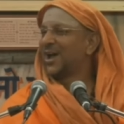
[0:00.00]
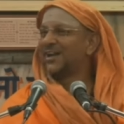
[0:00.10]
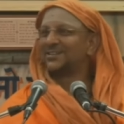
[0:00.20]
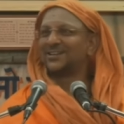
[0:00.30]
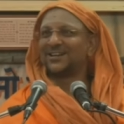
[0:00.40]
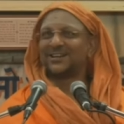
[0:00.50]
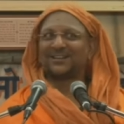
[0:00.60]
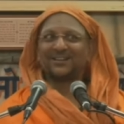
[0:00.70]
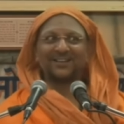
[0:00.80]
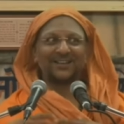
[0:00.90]
And
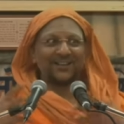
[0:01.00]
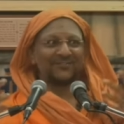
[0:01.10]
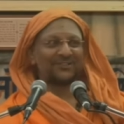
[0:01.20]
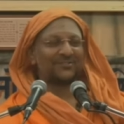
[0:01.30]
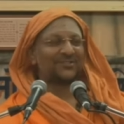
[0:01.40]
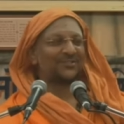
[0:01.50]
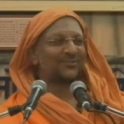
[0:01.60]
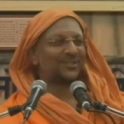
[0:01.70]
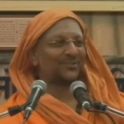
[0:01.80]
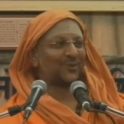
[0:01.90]
suddenly everyone
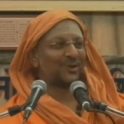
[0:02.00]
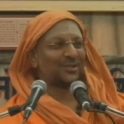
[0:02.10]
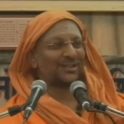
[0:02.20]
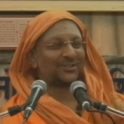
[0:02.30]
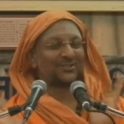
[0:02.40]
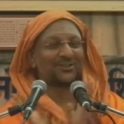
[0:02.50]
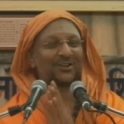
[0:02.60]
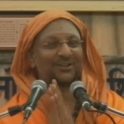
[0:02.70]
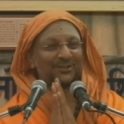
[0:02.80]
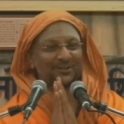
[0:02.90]
was
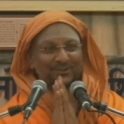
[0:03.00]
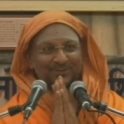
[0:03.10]
wonderstruck.